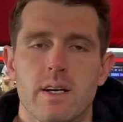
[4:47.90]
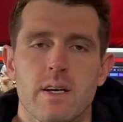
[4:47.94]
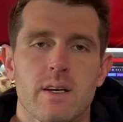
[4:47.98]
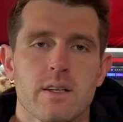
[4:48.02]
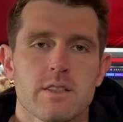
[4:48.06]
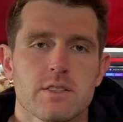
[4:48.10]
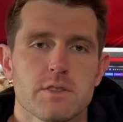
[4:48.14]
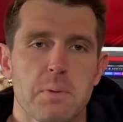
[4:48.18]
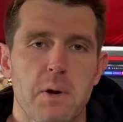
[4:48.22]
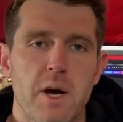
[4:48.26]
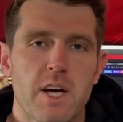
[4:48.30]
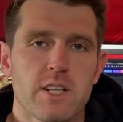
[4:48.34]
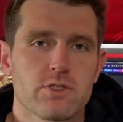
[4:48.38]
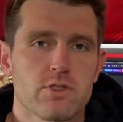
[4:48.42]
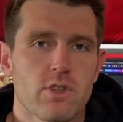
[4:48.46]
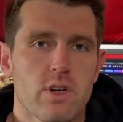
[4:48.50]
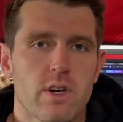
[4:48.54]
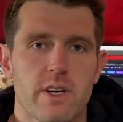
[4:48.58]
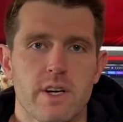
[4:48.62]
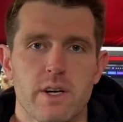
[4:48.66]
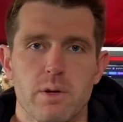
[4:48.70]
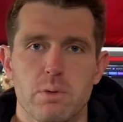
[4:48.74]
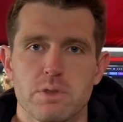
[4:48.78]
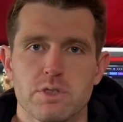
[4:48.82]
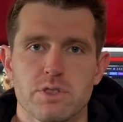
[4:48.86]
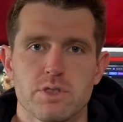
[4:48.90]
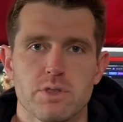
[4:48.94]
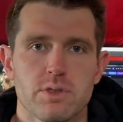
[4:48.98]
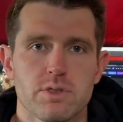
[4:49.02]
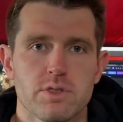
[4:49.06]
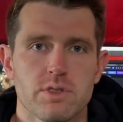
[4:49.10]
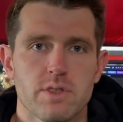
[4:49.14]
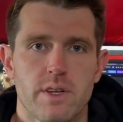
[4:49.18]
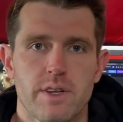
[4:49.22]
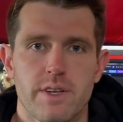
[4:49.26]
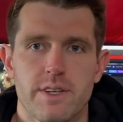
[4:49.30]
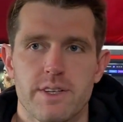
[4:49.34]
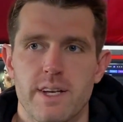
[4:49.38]
sponsor on here was
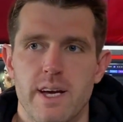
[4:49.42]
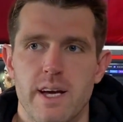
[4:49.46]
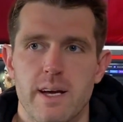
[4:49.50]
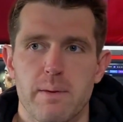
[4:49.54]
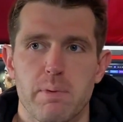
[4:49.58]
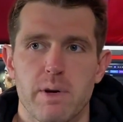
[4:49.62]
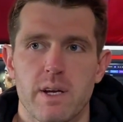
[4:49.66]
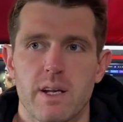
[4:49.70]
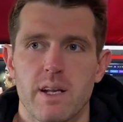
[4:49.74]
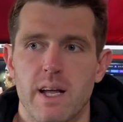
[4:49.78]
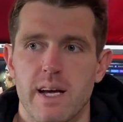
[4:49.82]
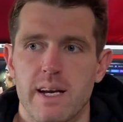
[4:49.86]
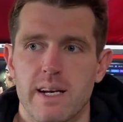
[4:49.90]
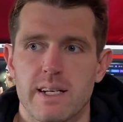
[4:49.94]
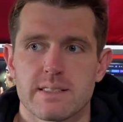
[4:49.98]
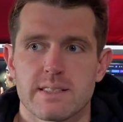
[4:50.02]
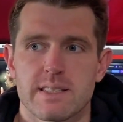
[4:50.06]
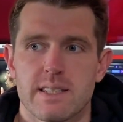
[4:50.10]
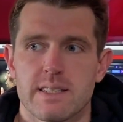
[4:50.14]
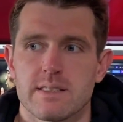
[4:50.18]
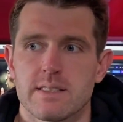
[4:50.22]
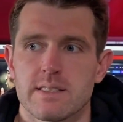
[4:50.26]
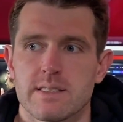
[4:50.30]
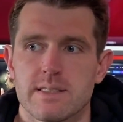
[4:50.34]
used on the day. But like I said,